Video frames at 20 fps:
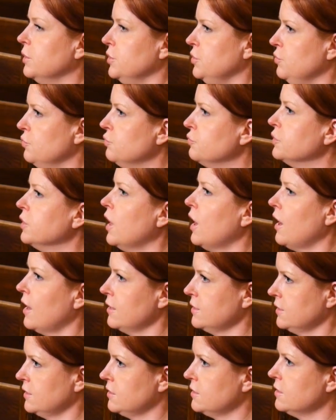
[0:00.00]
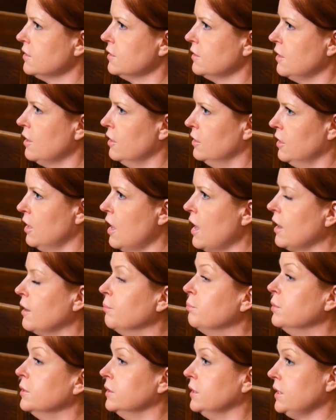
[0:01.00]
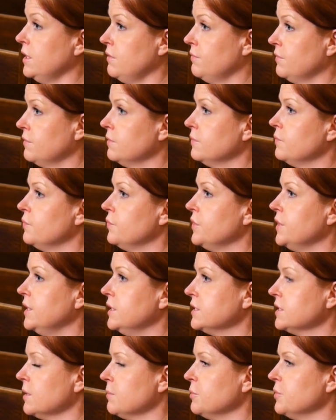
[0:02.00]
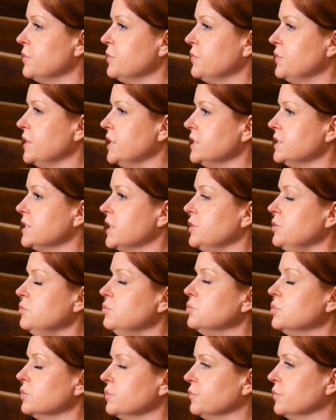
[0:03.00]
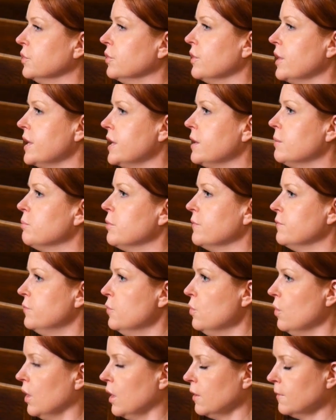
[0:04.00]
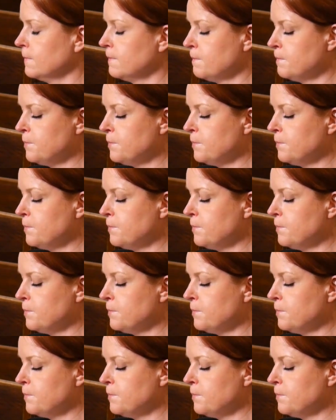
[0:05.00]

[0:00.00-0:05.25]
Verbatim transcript: but you've lost a lot of belief in some of the things that you took for granted before.